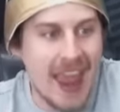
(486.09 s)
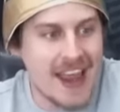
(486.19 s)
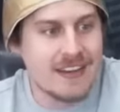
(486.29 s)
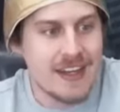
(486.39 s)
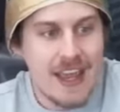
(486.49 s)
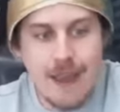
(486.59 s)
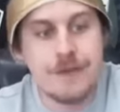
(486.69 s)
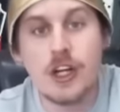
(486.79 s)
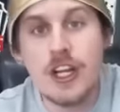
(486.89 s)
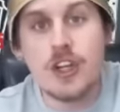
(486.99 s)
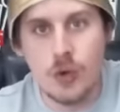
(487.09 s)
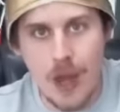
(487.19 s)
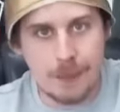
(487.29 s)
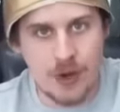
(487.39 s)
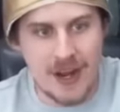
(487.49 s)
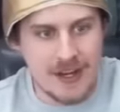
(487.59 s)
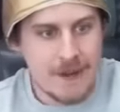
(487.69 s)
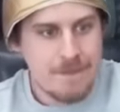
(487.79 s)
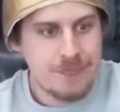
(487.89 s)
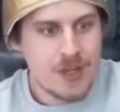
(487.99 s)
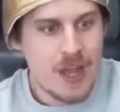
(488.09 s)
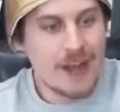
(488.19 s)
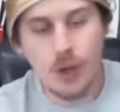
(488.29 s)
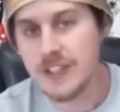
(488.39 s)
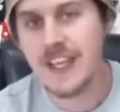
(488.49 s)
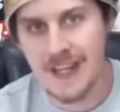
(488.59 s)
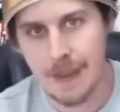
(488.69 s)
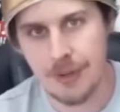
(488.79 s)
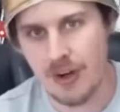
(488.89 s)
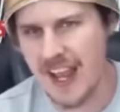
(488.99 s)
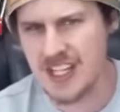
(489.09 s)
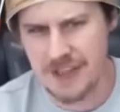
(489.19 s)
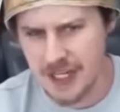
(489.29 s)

he can't. If you're going to do an upgrade, I know he's getting up there in age.